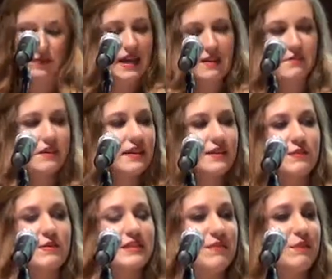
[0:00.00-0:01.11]
anyone who
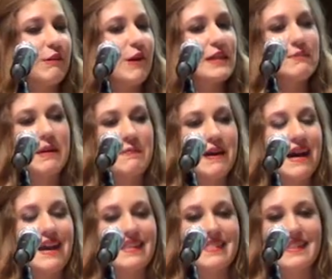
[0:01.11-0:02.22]
has ever crossed my
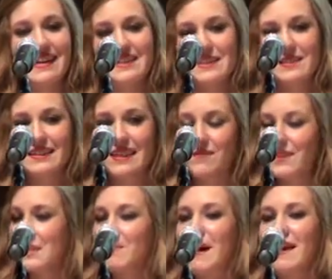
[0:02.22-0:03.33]
path, that has given a
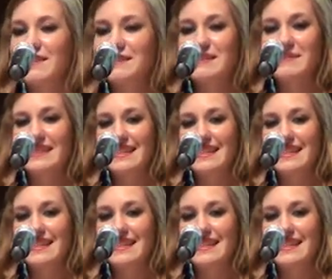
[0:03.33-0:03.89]
smile to me,